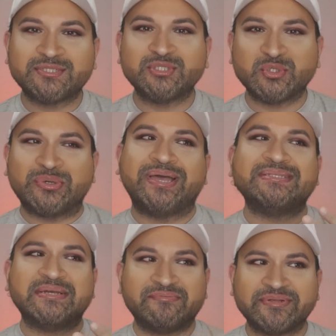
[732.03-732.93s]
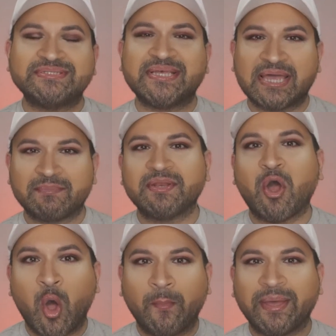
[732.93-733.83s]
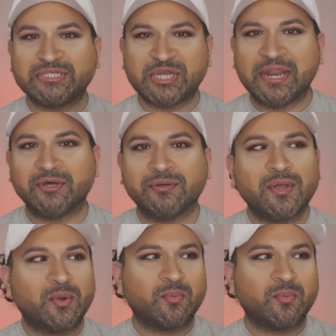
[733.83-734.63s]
to do a different segment on my channel.